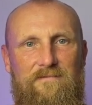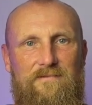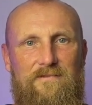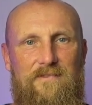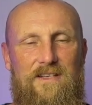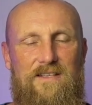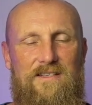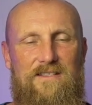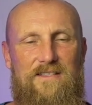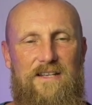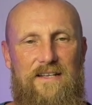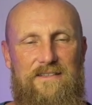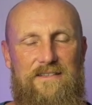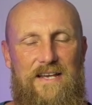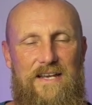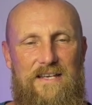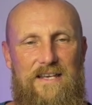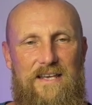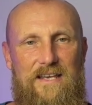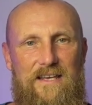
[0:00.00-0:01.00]
Start
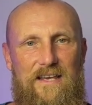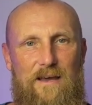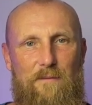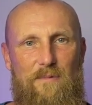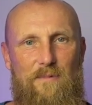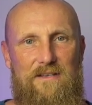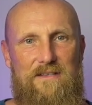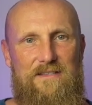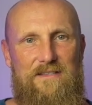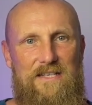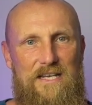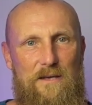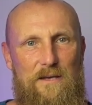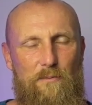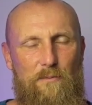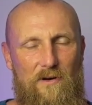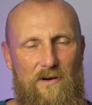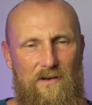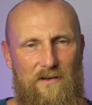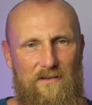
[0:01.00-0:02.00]
taking a bit
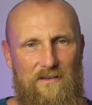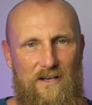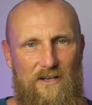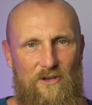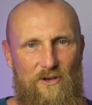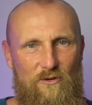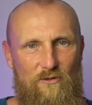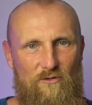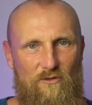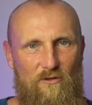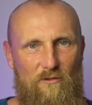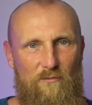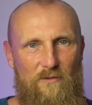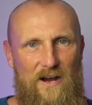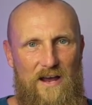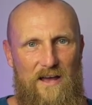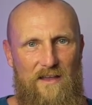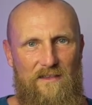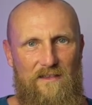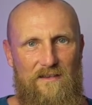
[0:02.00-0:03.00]
deeper than usual
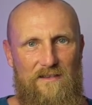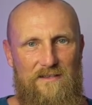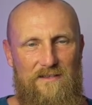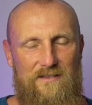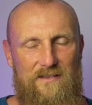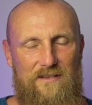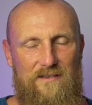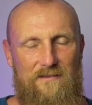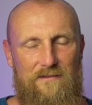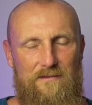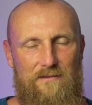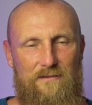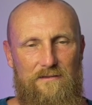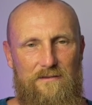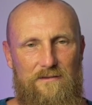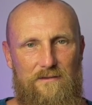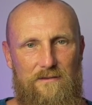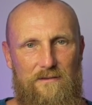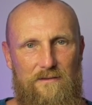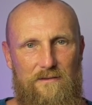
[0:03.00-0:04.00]
breaths.
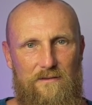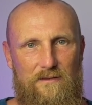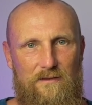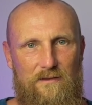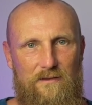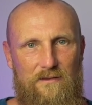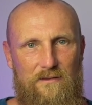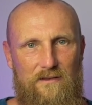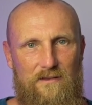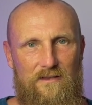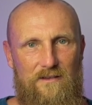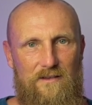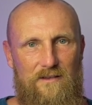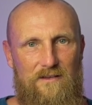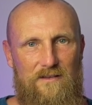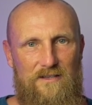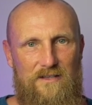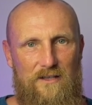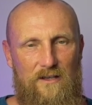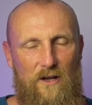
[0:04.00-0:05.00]

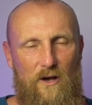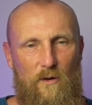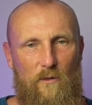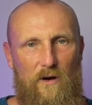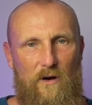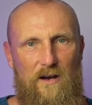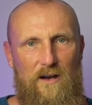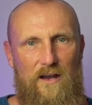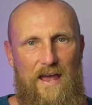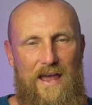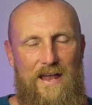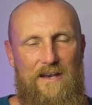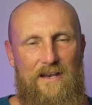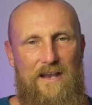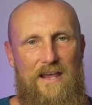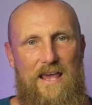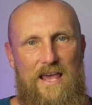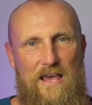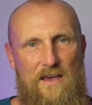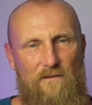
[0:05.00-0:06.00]
Slower. And
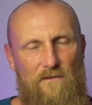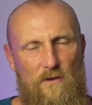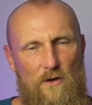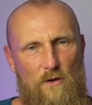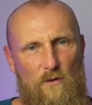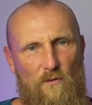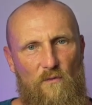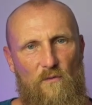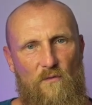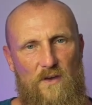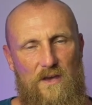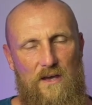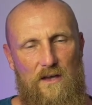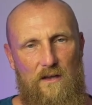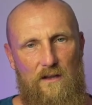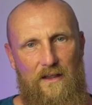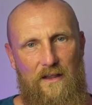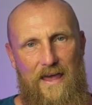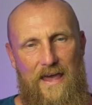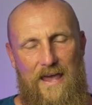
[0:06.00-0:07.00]
if you
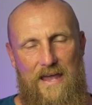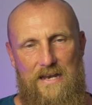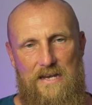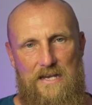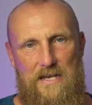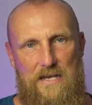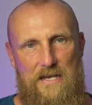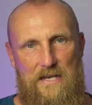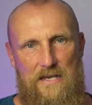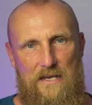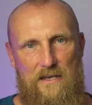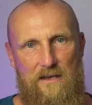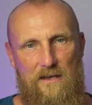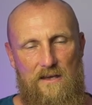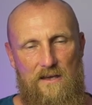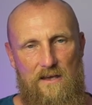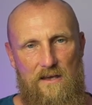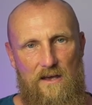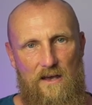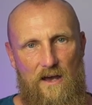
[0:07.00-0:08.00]
feel any
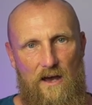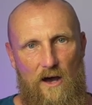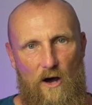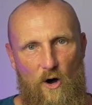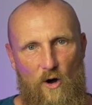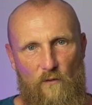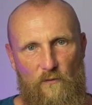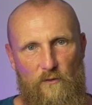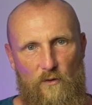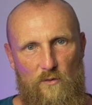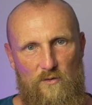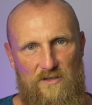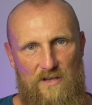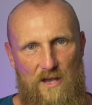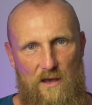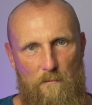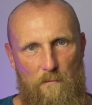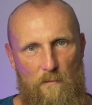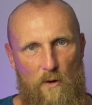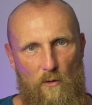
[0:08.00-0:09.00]
of those
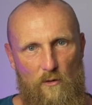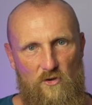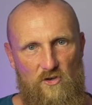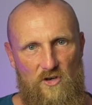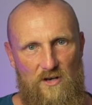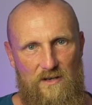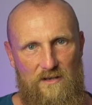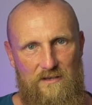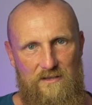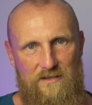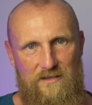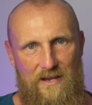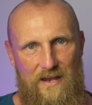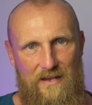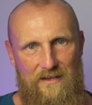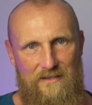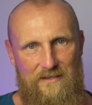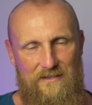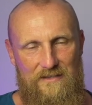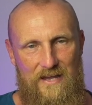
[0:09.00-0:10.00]
emotions
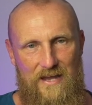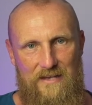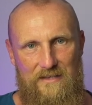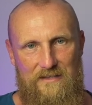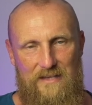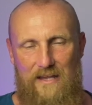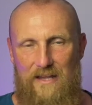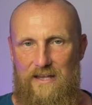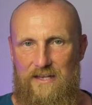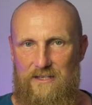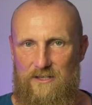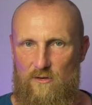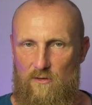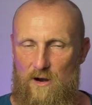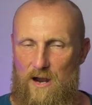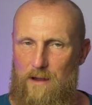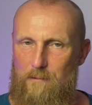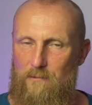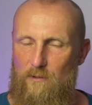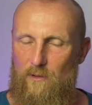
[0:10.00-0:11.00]
and states that I
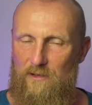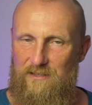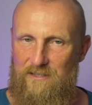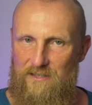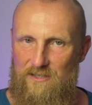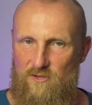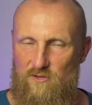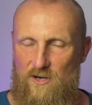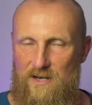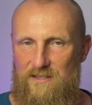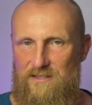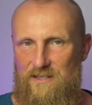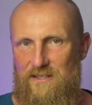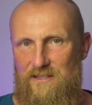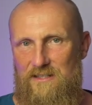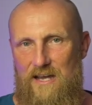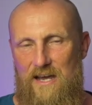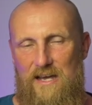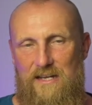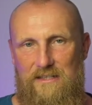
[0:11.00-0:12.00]
described, whether it's a stress,
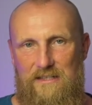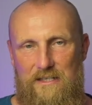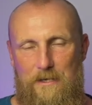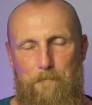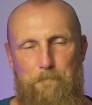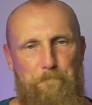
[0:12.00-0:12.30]
anxiety,